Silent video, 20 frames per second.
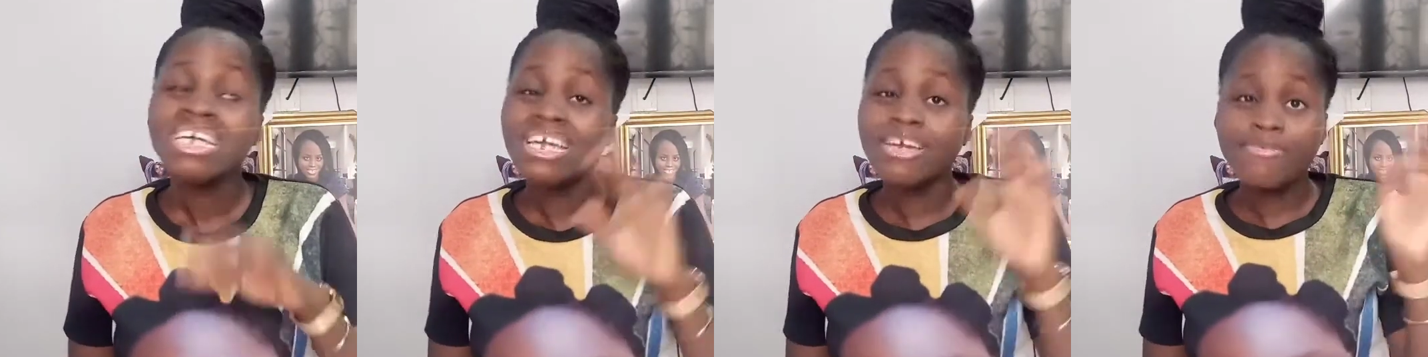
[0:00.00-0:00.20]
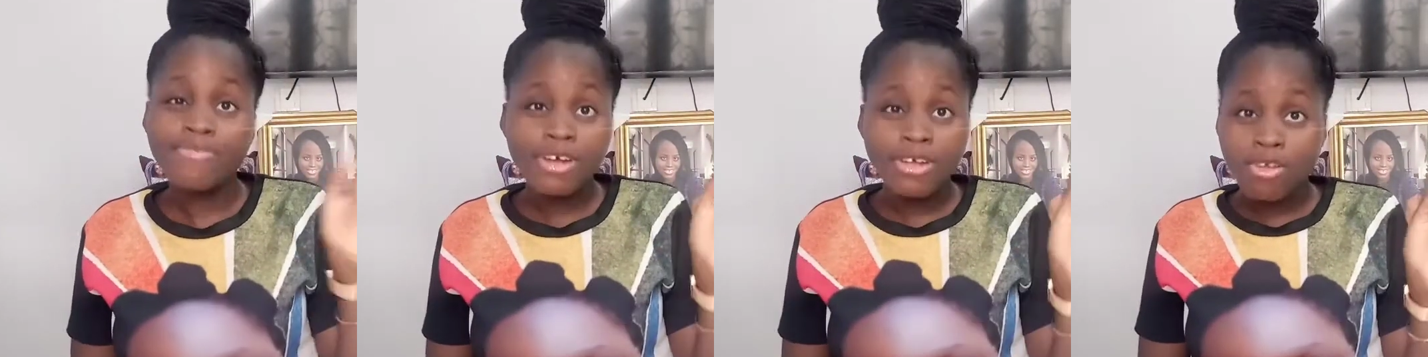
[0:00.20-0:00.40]

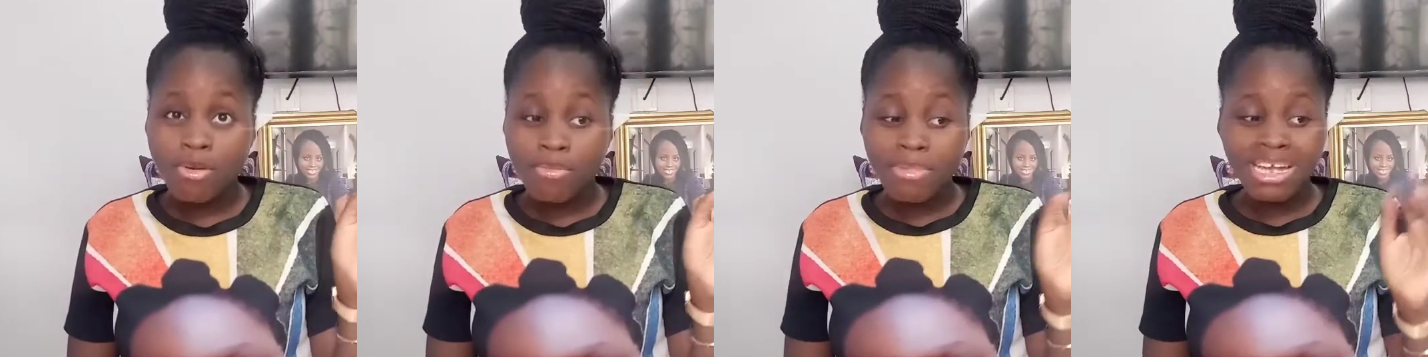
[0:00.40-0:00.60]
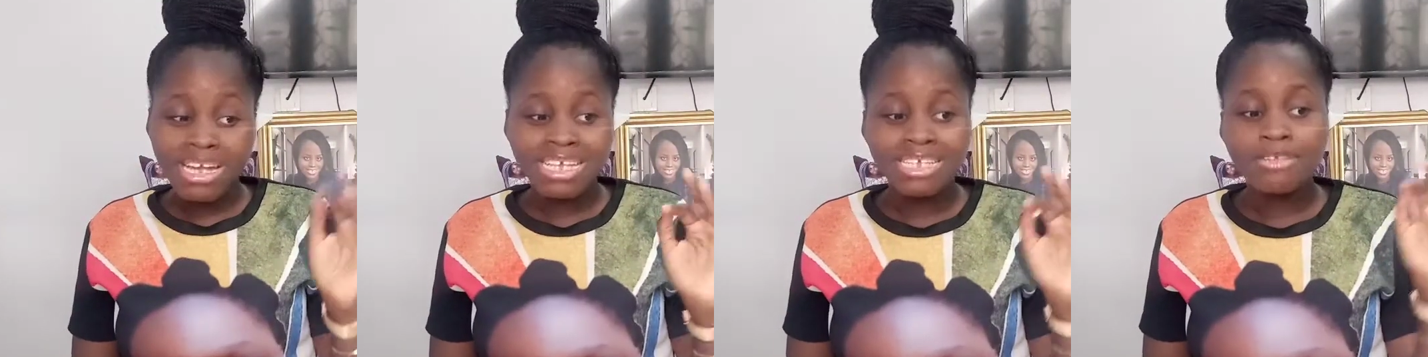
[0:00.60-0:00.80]
A friend
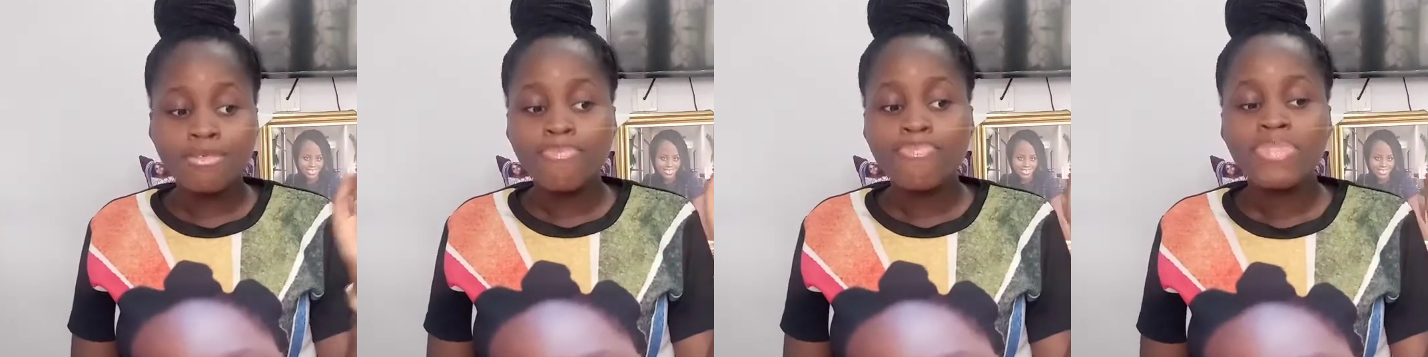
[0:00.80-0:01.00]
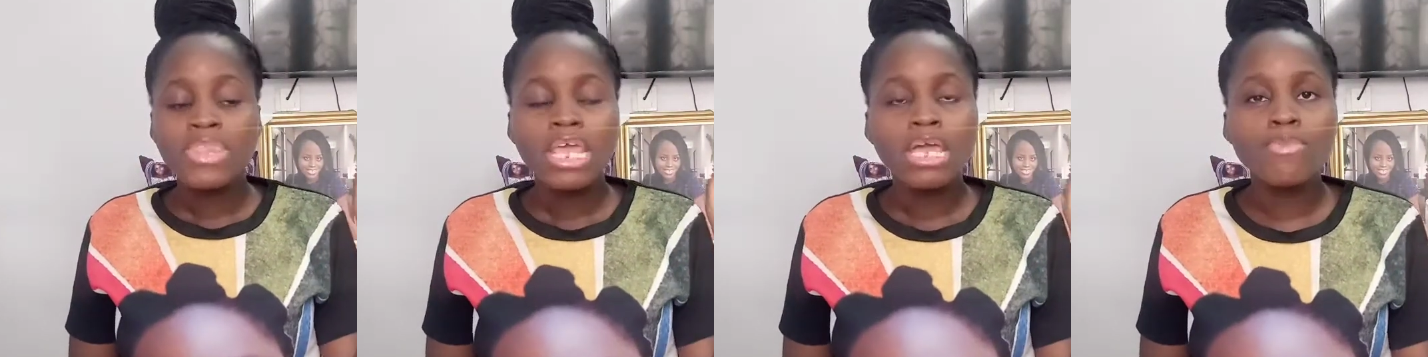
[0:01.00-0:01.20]
of mine,
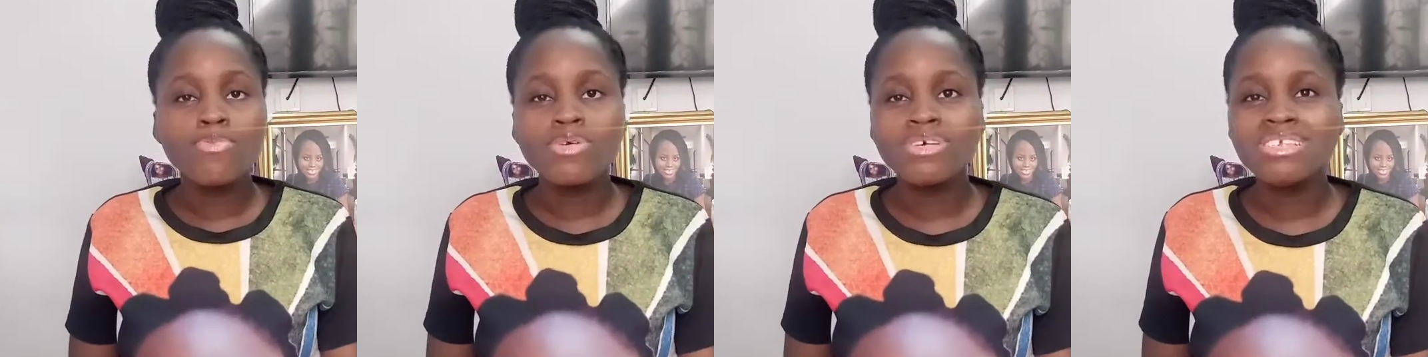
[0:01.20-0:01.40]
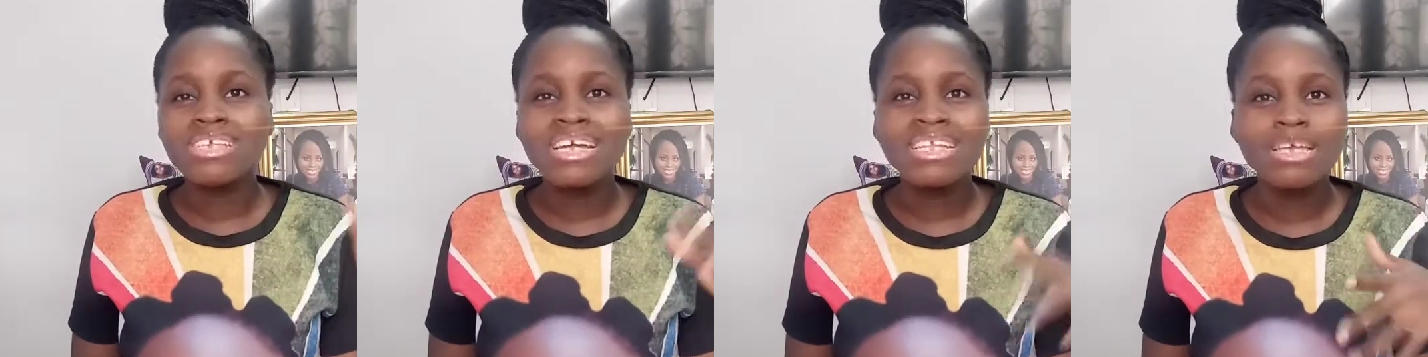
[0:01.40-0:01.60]
he
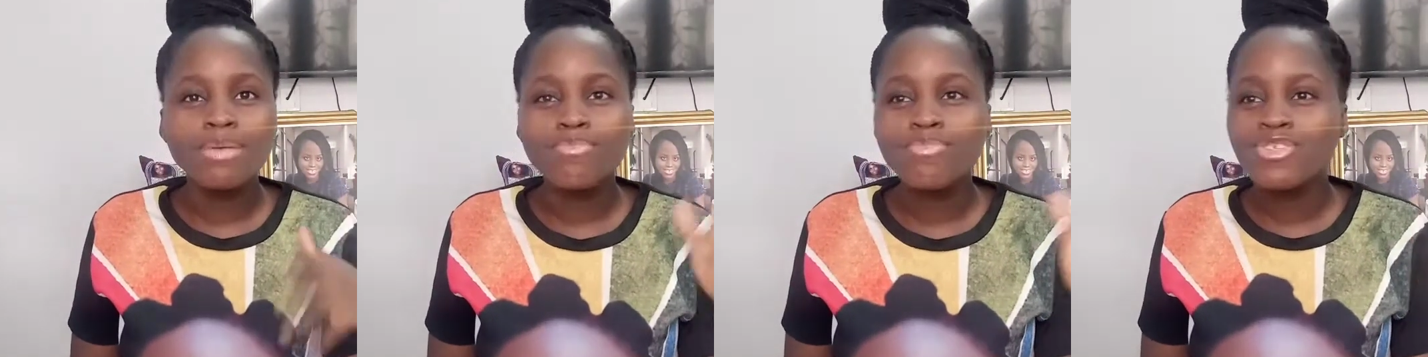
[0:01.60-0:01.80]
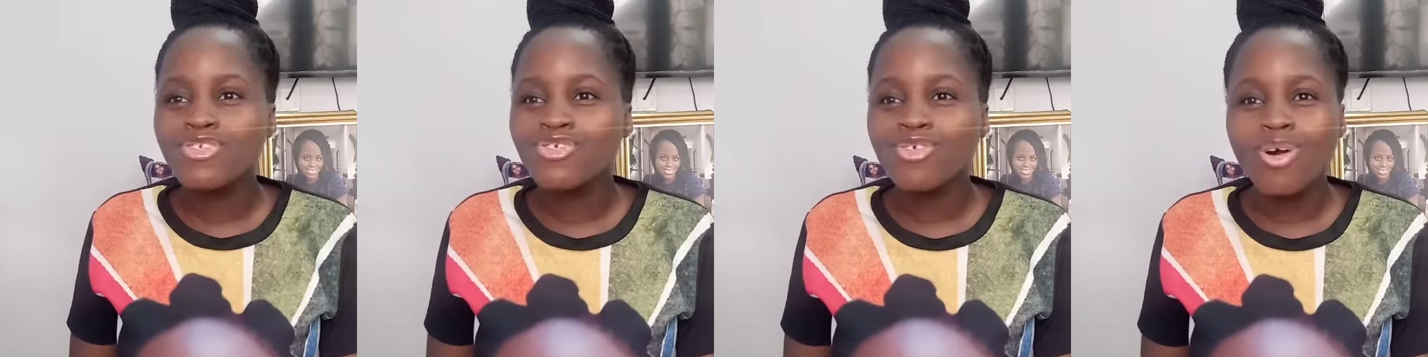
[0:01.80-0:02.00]
posted a
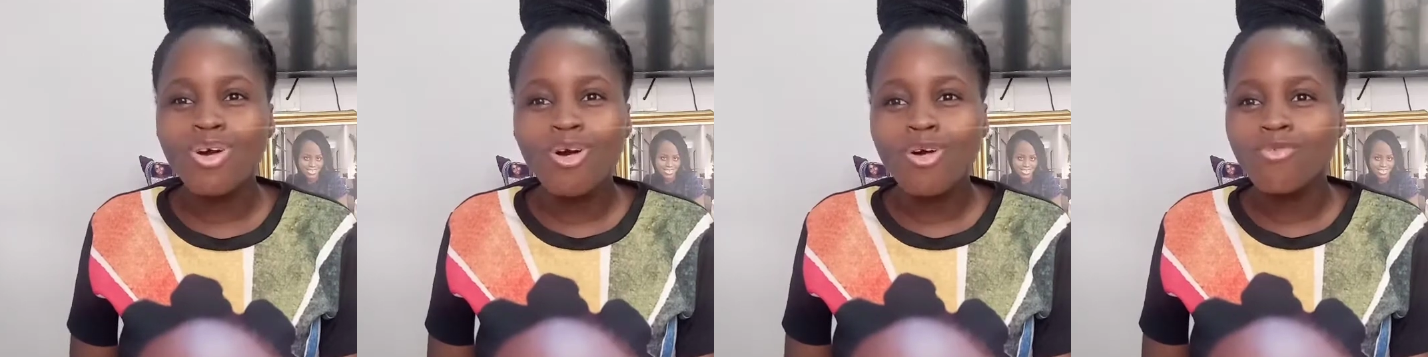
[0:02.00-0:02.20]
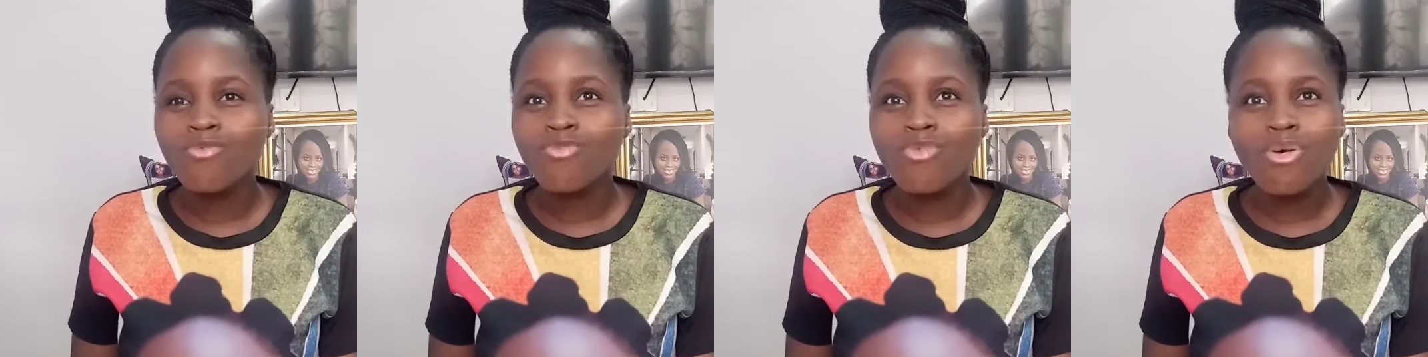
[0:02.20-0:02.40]
picture
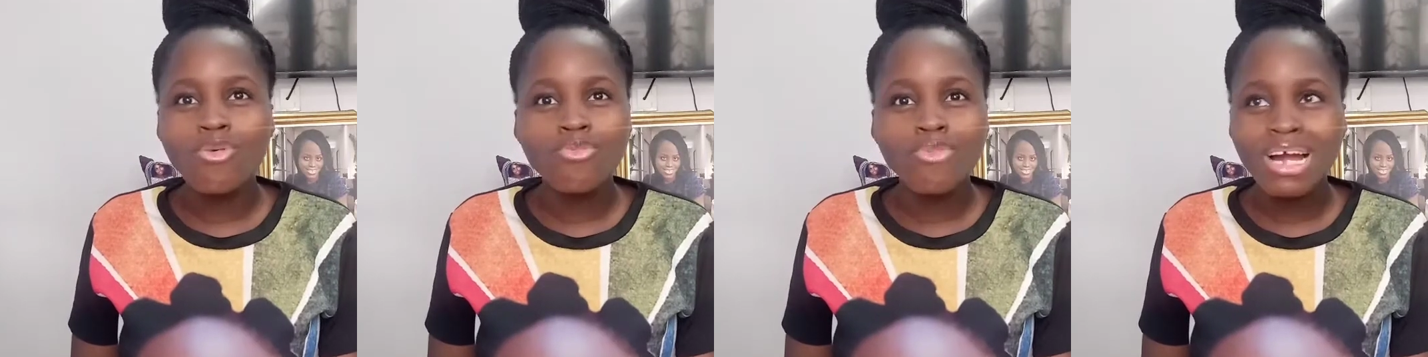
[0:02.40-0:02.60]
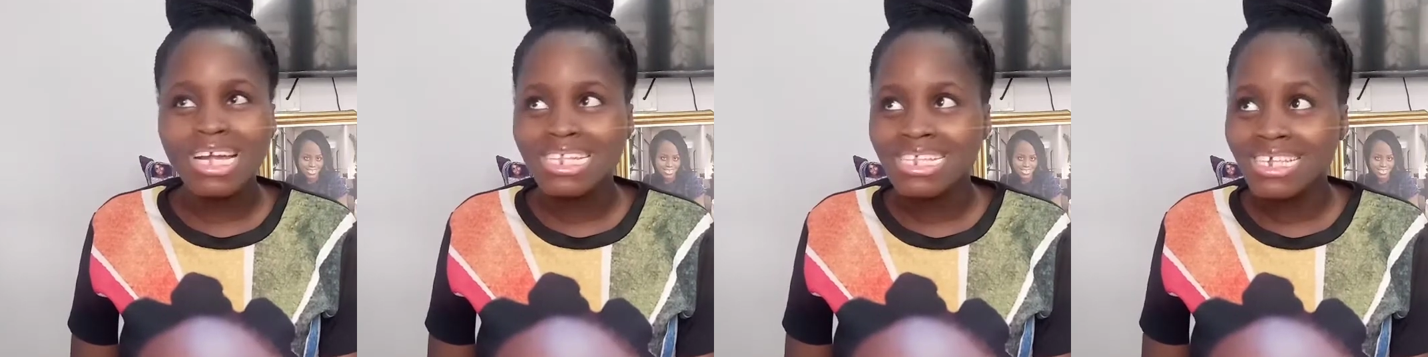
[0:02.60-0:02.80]
of
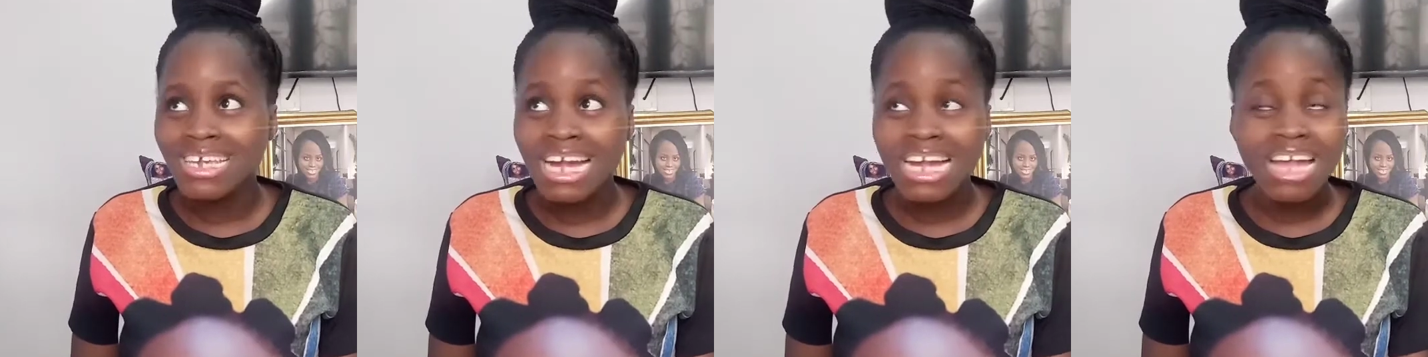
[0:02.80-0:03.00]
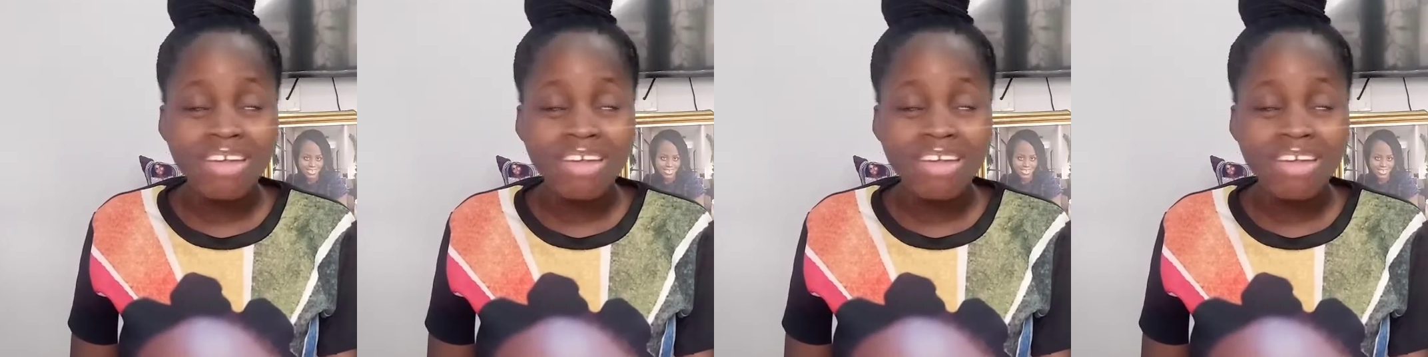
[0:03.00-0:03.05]
one white guy.